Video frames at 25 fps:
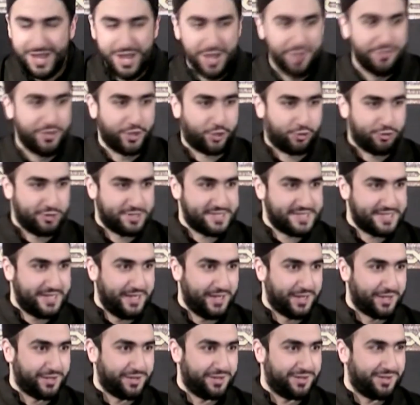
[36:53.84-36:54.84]
The
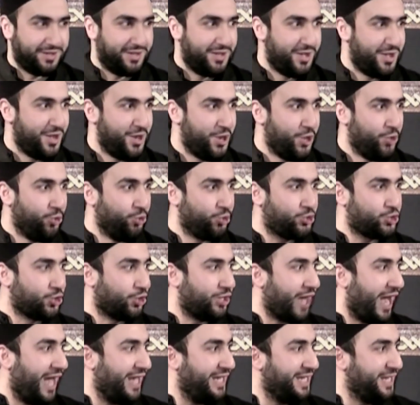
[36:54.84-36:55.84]
Christian who
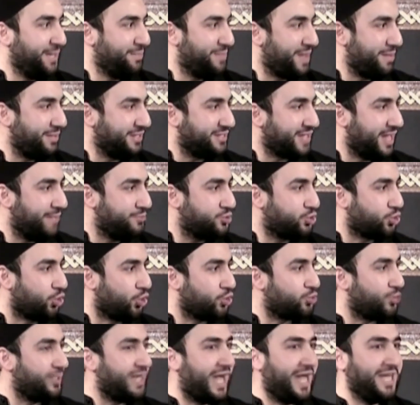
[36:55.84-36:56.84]
took Ali ibn Abi Talib to
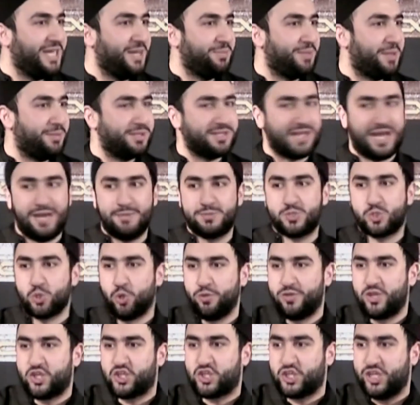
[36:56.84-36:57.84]
court, when Ali ibn Abi Talib
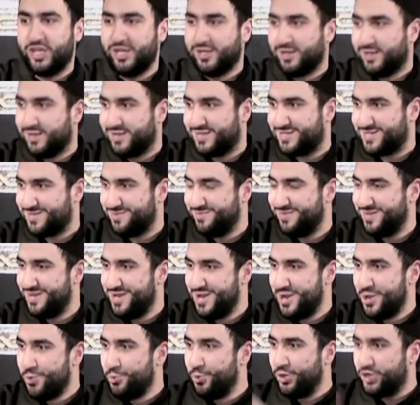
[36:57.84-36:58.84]
saw the shield
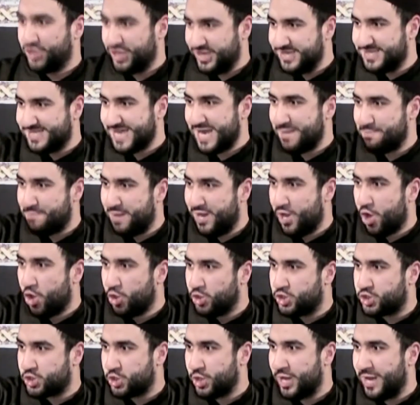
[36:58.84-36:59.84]
which he said
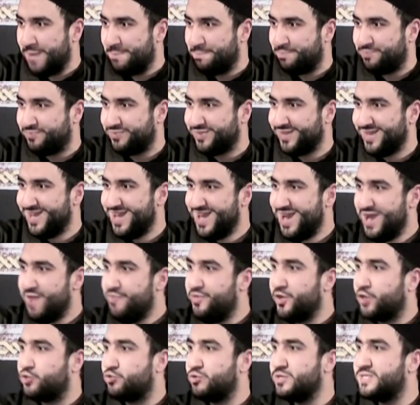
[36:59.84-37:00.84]
belongs to him,
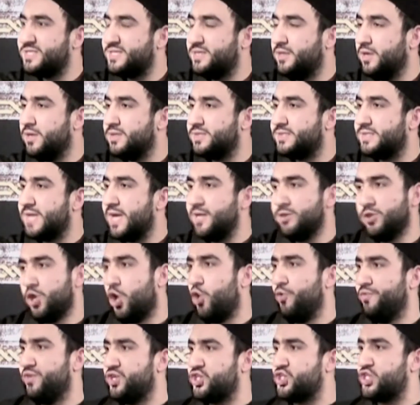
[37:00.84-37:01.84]
the Christian said, no, this